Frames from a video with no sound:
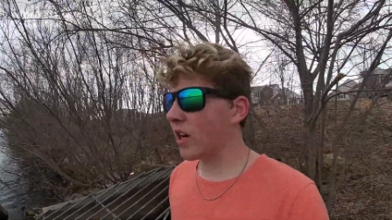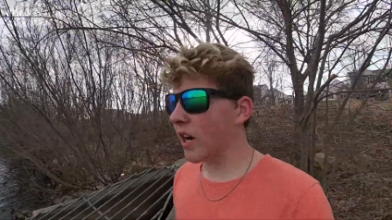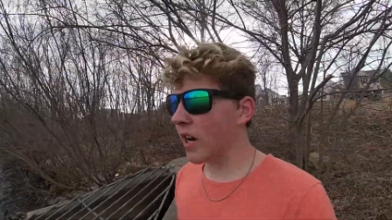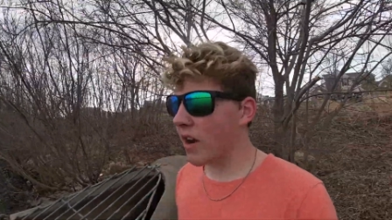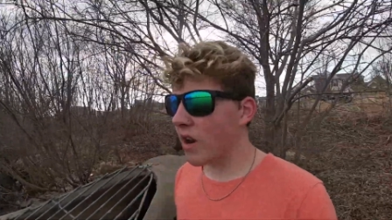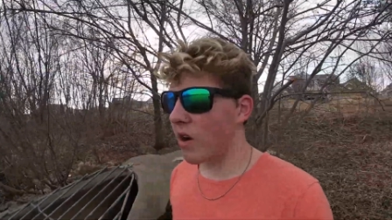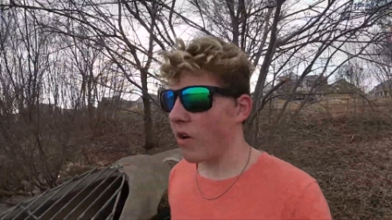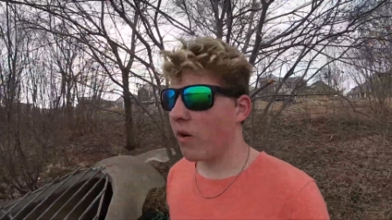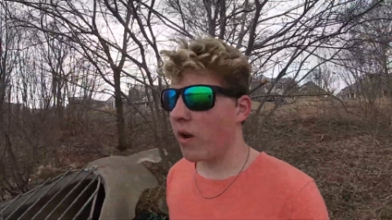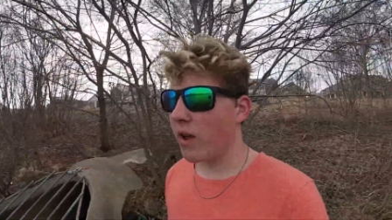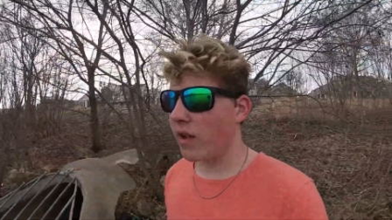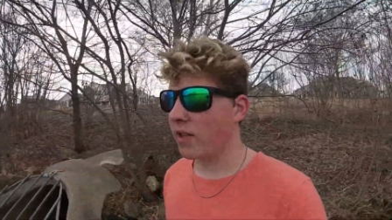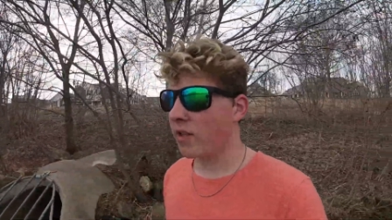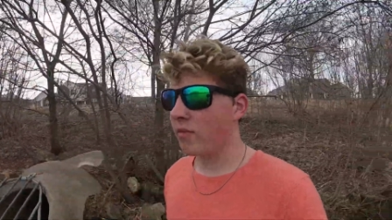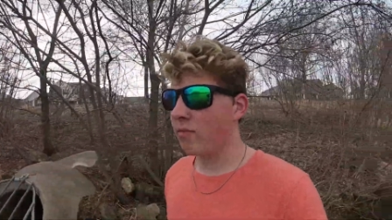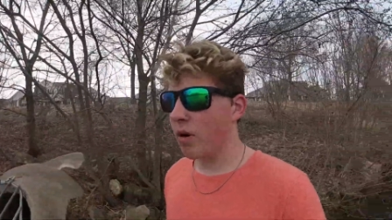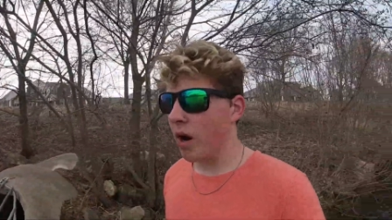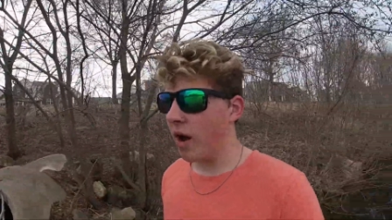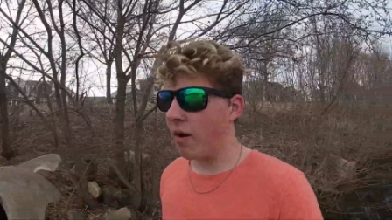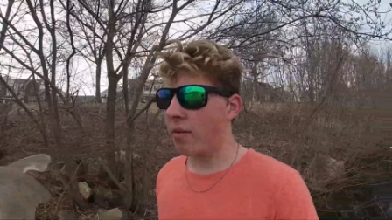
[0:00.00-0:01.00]
I know
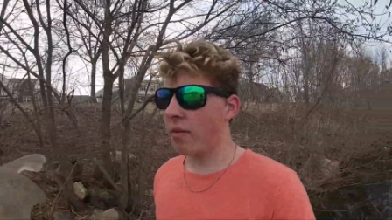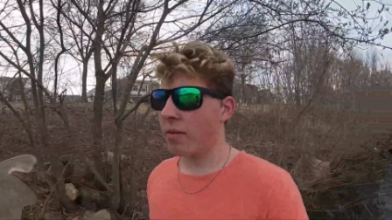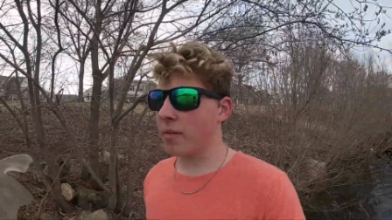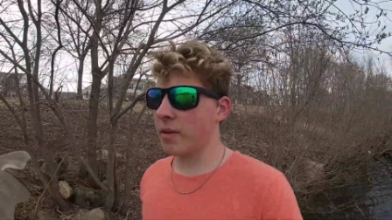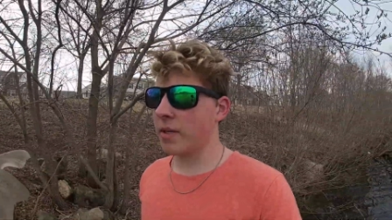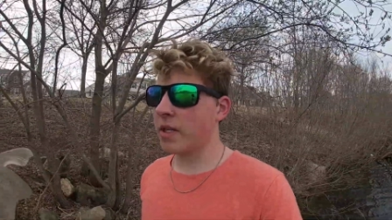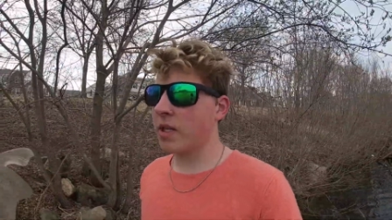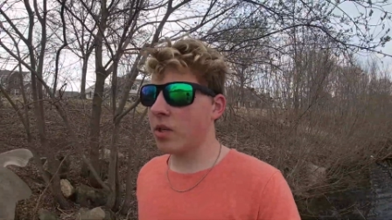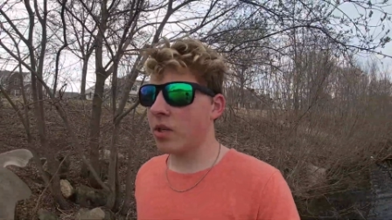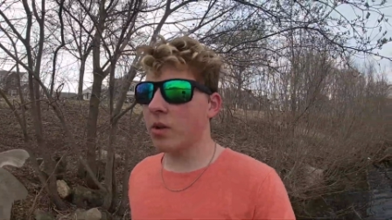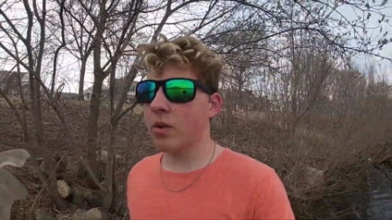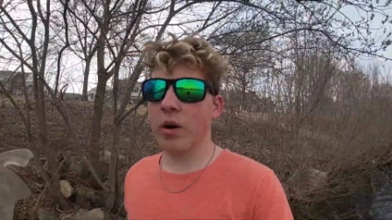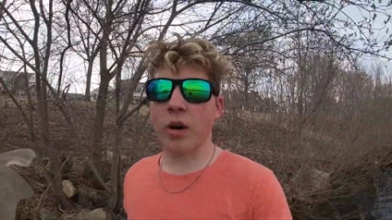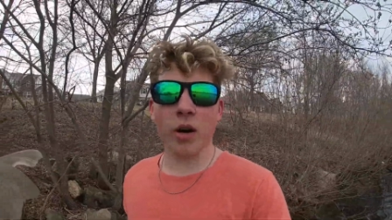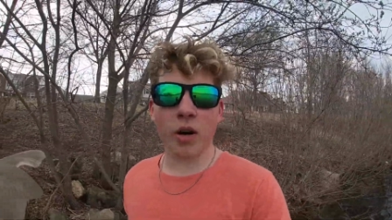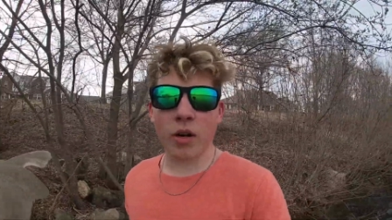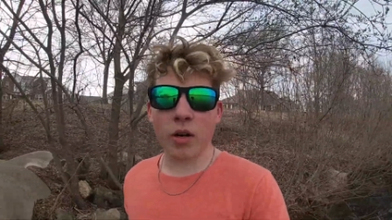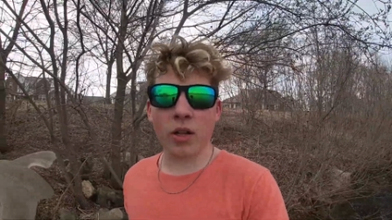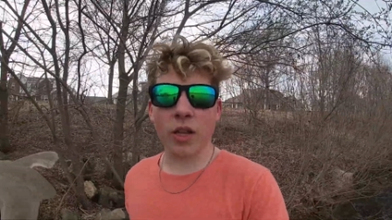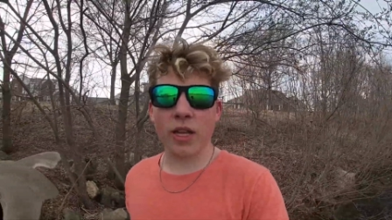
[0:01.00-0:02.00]
it's probably too
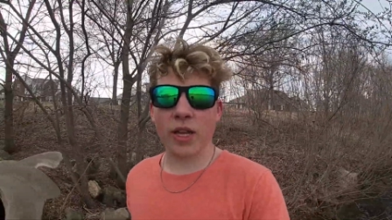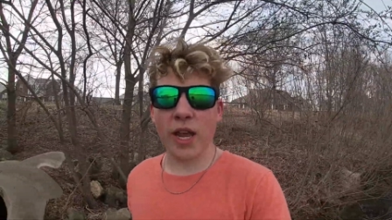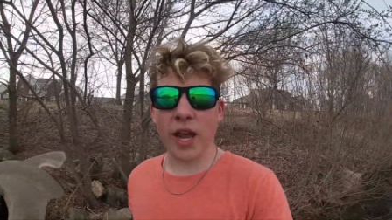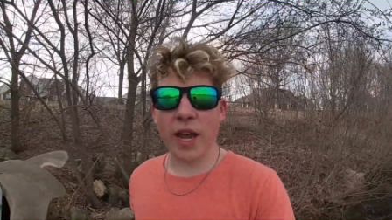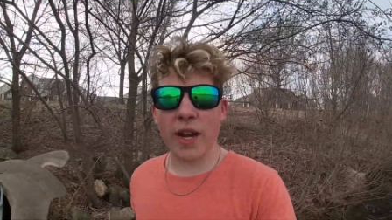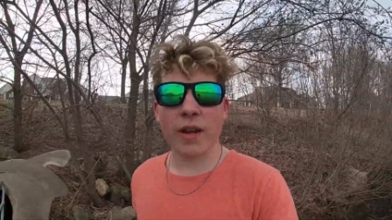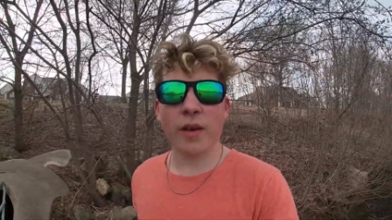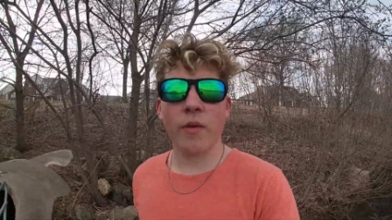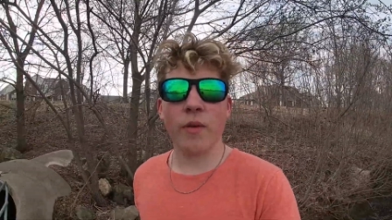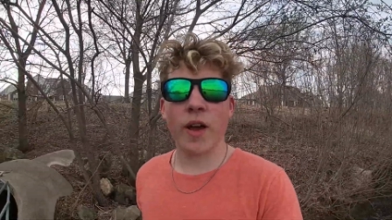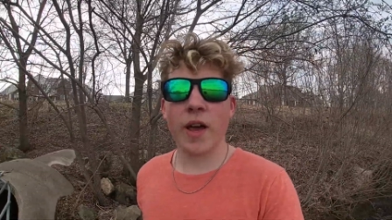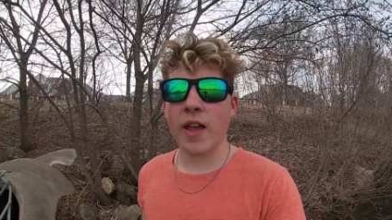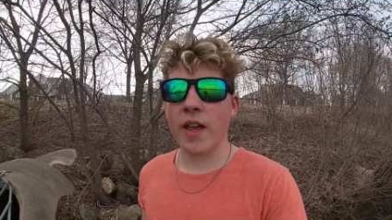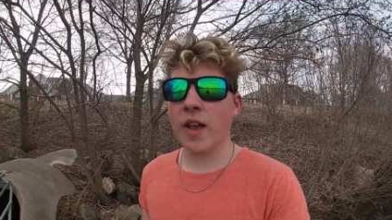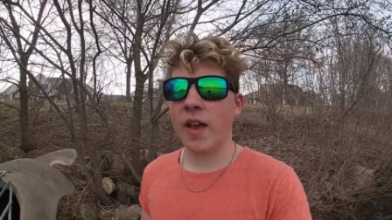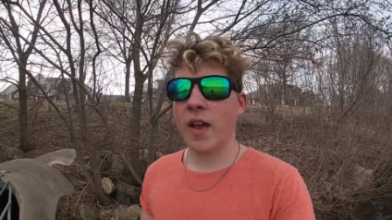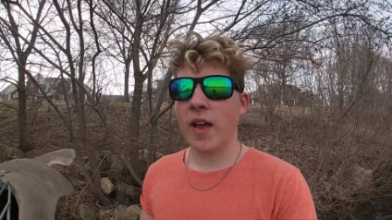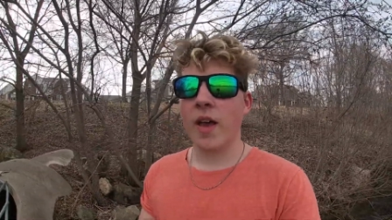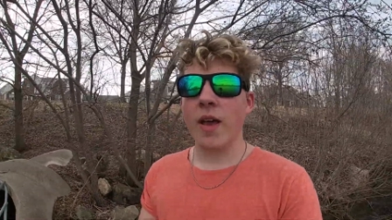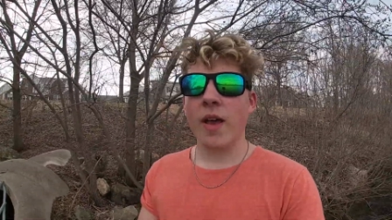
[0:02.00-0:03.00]
early anyway,